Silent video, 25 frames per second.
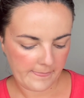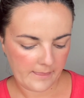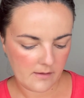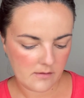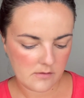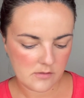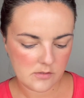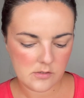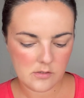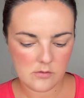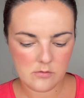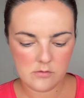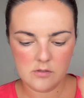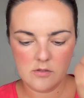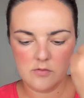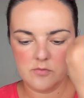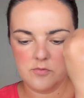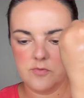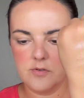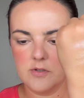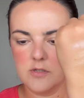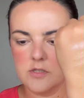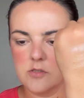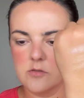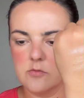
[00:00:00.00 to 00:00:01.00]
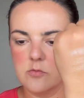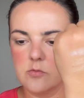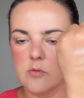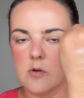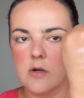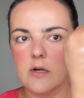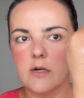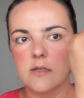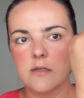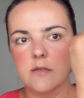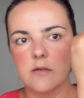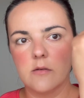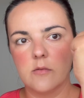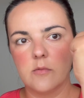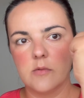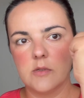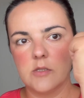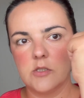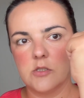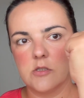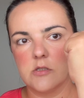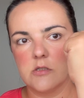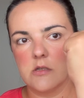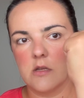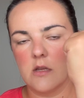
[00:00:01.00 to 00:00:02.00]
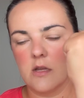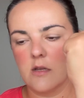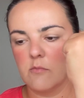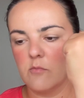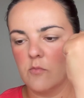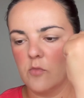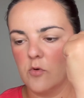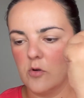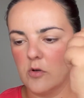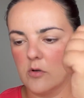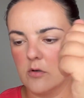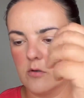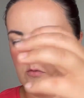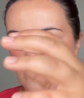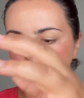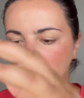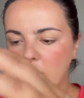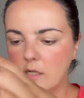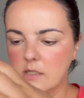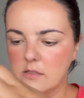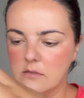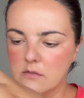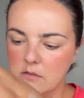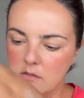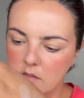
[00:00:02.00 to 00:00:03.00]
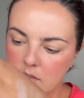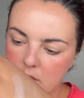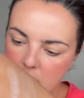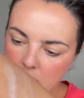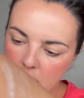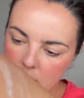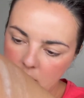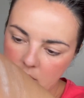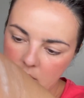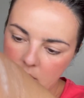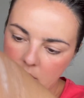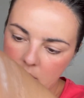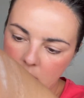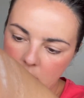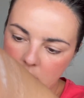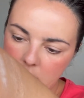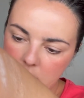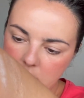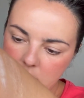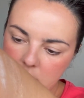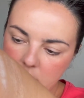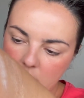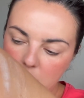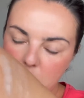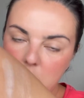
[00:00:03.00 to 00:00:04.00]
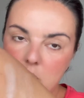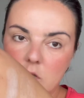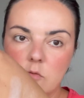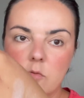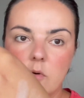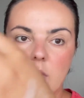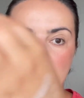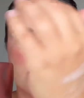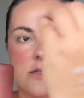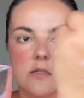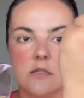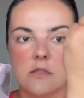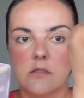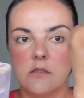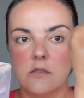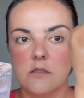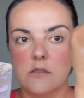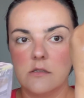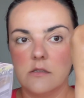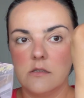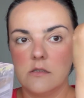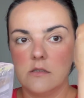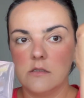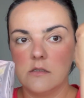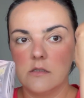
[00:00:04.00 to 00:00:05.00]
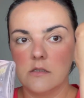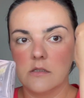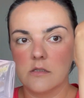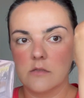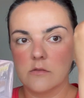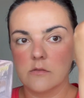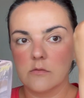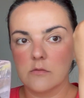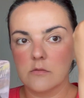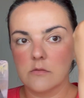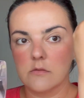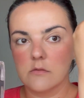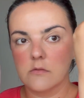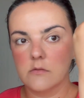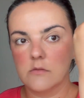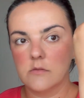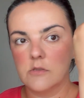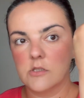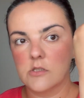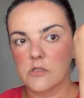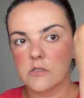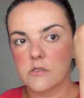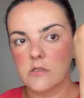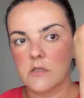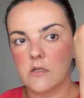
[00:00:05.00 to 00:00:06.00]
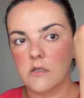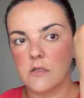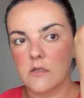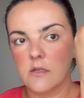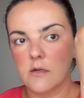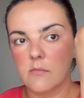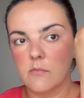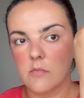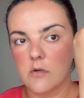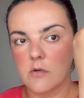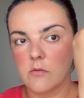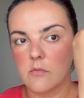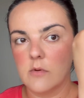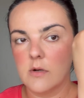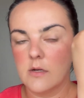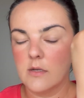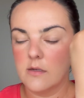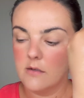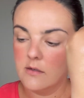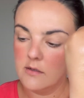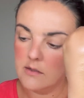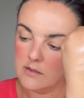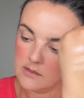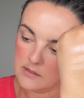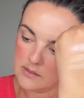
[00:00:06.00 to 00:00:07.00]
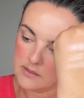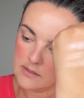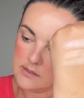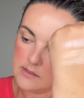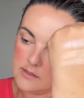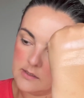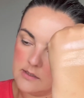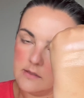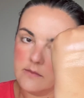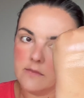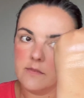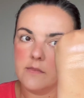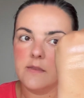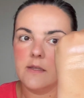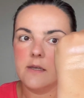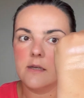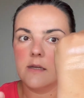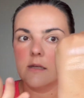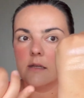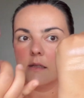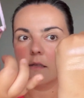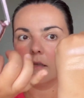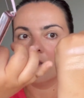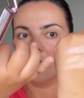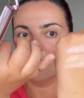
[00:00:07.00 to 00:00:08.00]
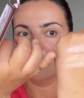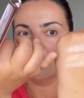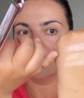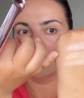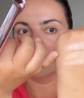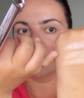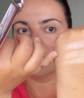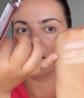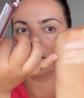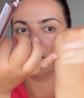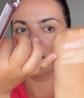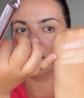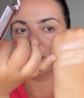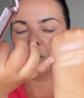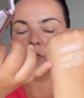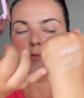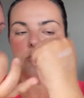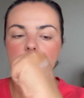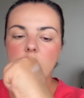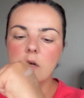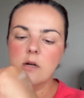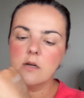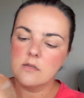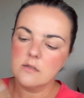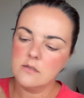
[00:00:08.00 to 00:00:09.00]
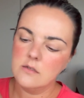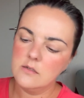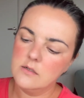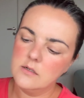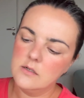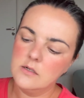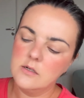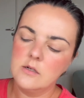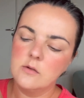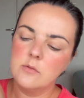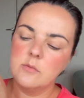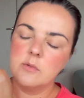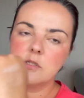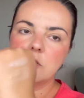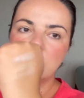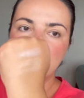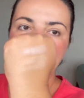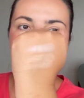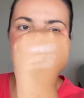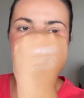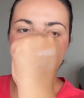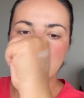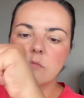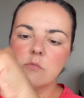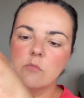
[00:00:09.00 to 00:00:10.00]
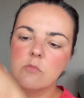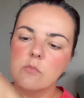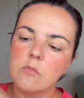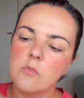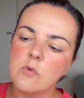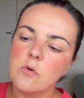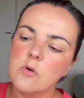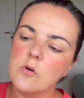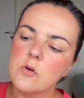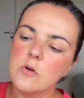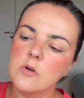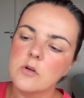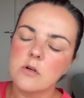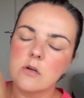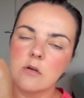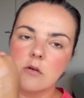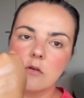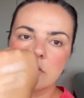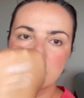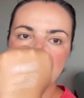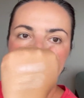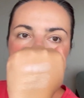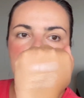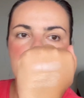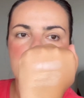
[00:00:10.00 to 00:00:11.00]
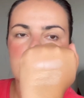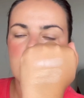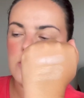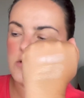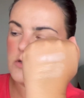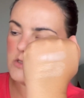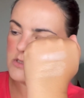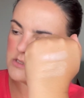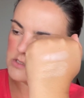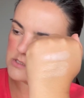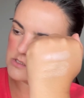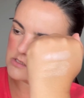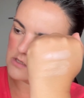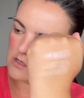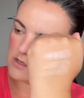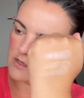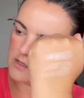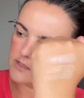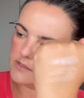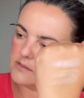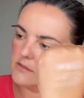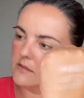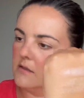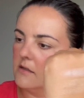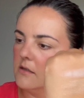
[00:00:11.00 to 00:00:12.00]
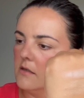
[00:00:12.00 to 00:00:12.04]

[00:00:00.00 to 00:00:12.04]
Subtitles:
So the first one, which is like more whiter, is number 1. It is easier to just say number 1. Then this one, which is more on the gold side,